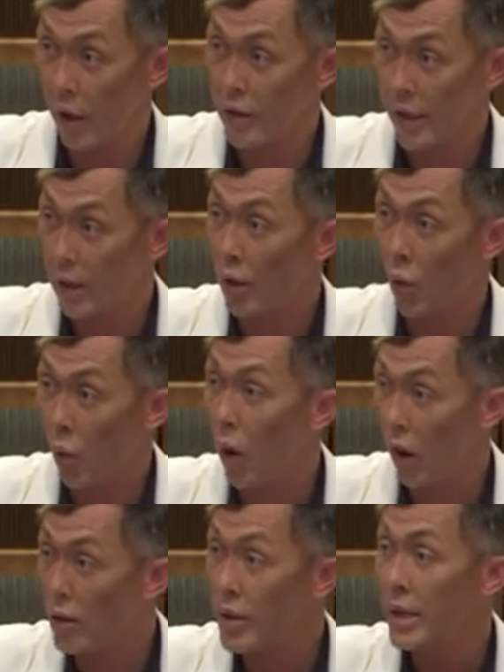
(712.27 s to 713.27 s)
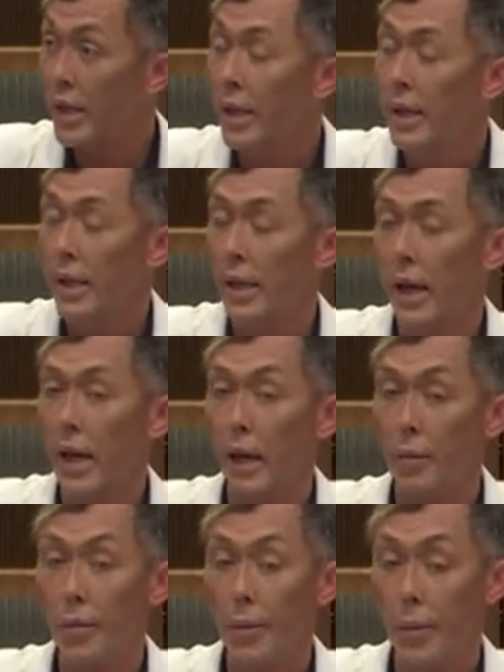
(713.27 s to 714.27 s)
Been held in court
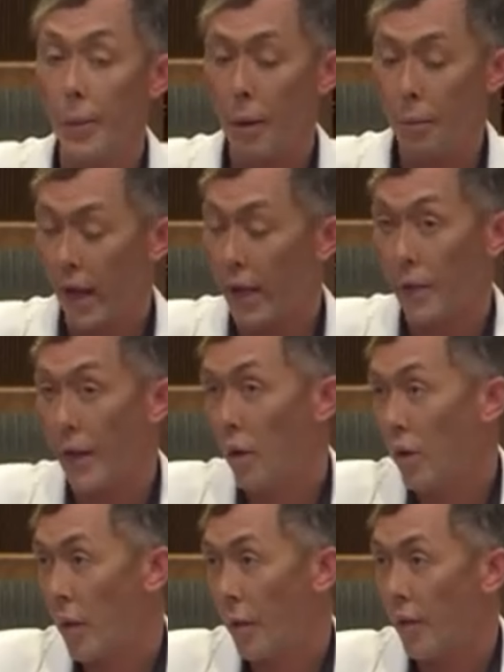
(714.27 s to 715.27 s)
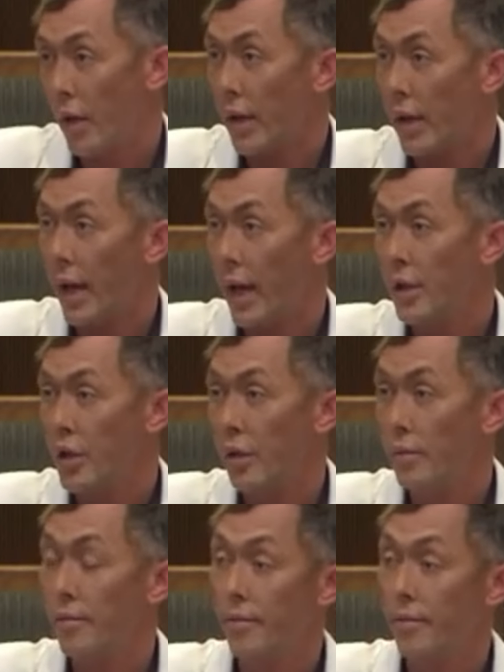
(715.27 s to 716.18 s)
pending the outcome of the litigation.